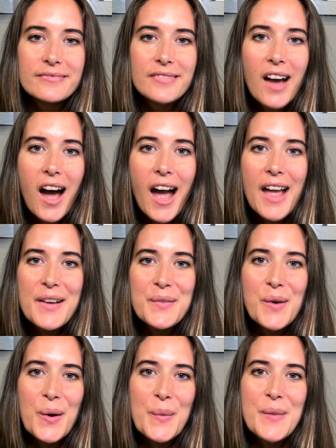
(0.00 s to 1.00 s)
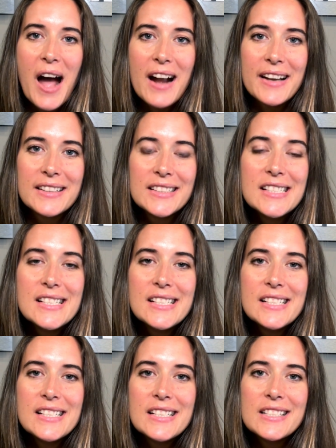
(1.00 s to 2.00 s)
Hi, welcome back.
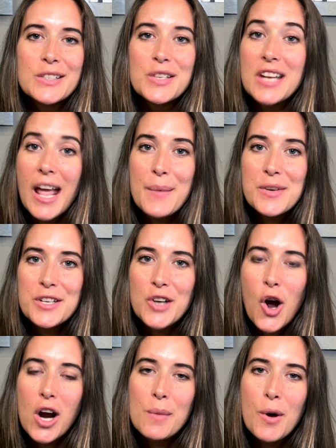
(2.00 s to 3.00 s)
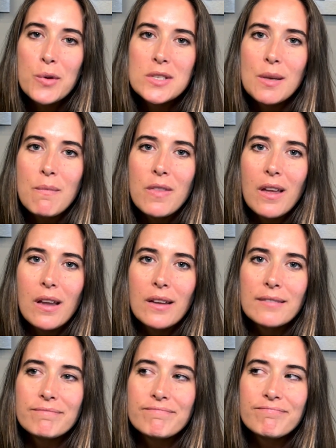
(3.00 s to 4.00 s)
So today I'm going to talk about
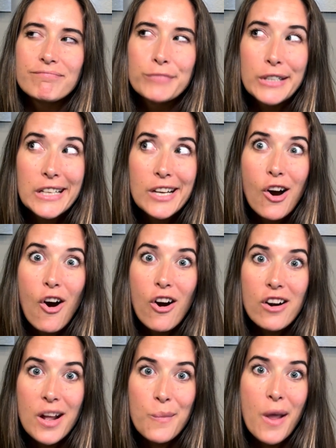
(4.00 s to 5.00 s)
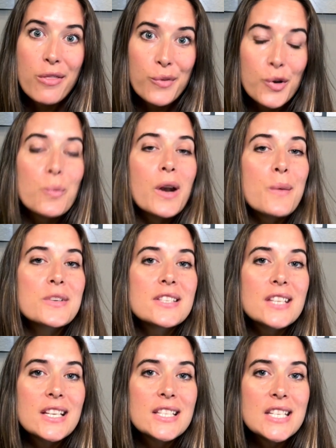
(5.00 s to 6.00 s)
something pretty hard I went through when I was
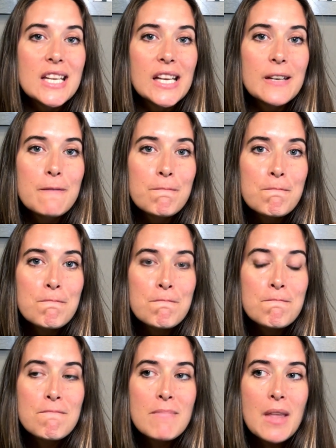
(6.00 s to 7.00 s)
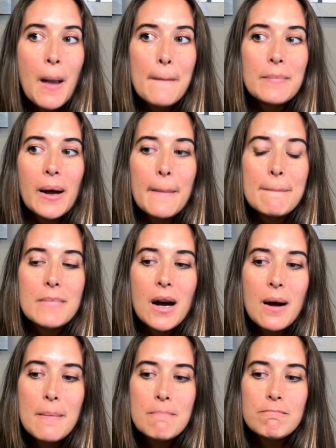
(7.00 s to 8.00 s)
16. My
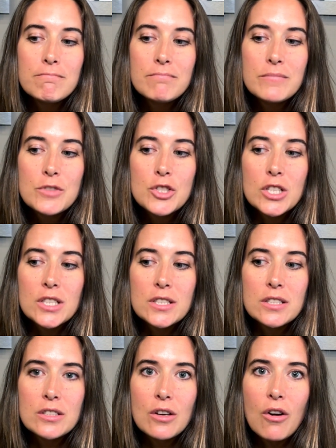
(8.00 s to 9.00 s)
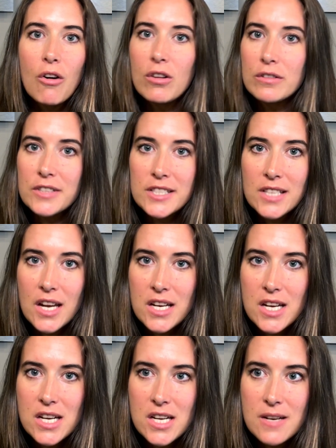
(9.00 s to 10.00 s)
mom just all of a
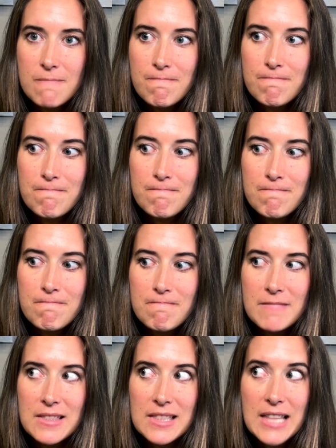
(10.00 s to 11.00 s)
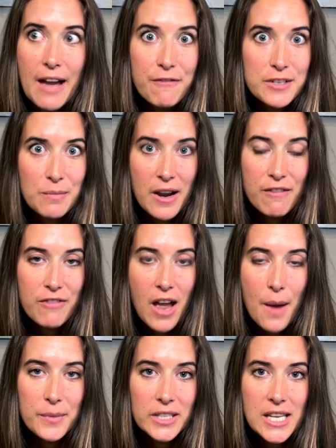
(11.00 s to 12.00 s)
sudden left my
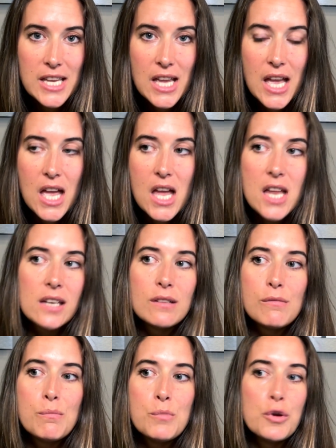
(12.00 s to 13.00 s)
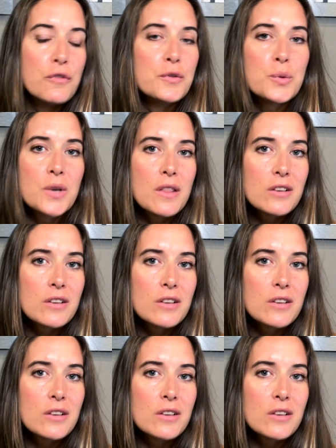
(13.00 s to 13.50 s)
family and moved to another